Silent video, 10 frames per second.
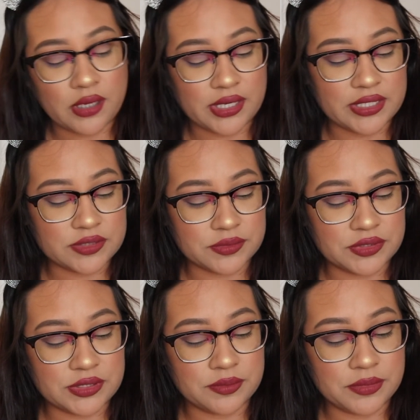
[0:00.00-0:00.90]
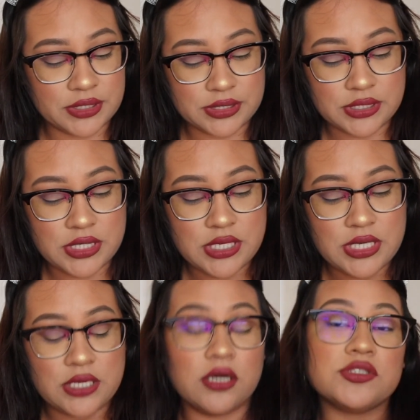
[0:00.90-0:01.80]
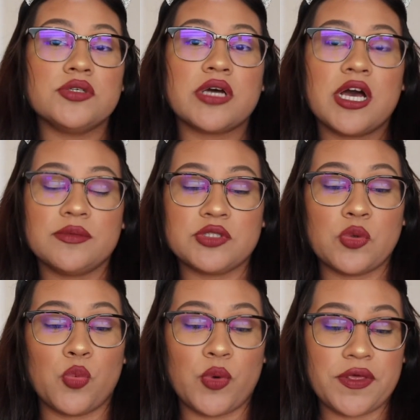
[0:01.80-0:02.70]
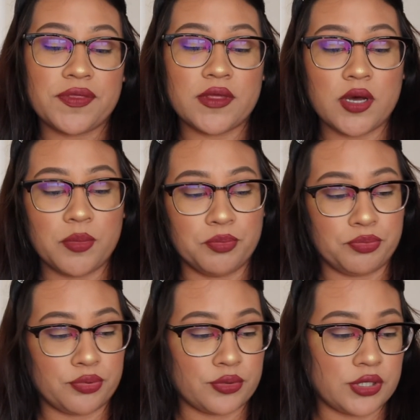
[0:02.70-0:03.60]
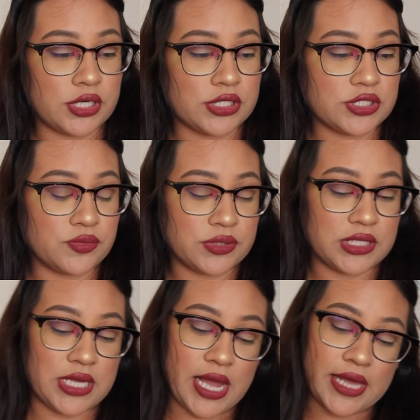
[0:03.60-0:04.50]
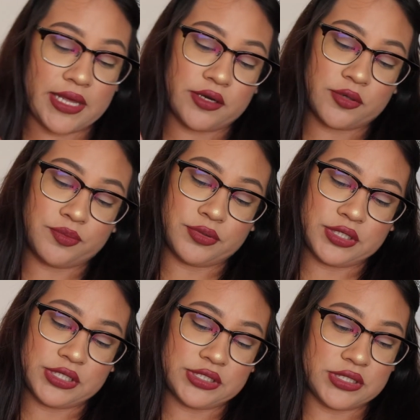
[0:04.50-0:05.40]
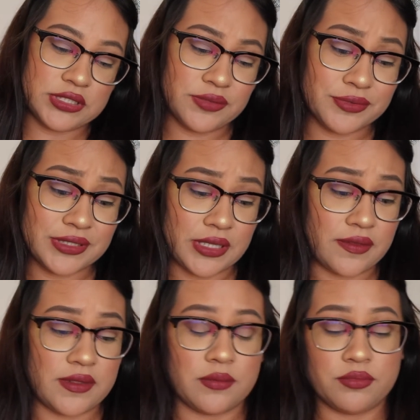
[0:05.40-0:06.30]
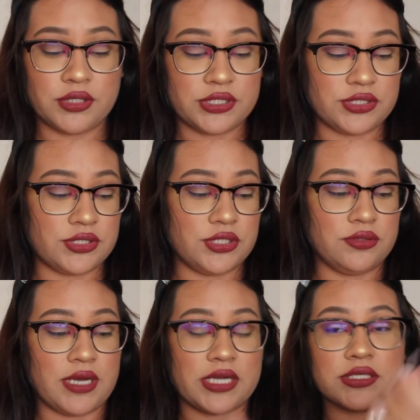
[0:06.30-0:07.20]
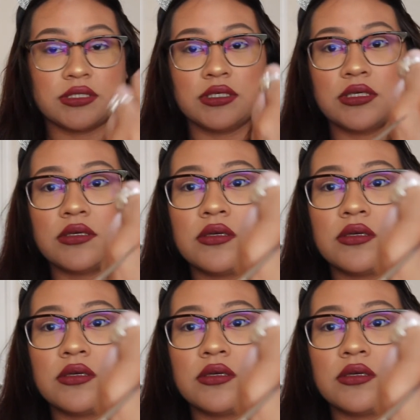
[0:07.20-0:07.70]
I guess we'll see. But it also comes with a brush, with the eyeliner brush, and it's a really thin brush too, actually.